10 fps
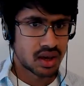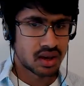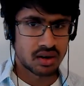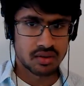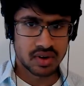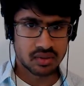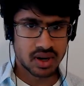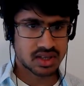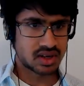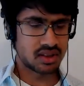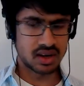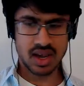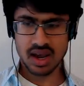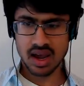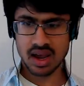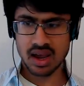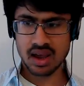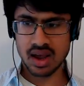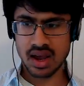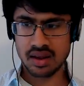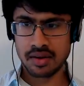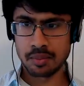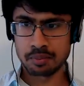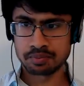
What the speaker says: know if anyone has anything to add.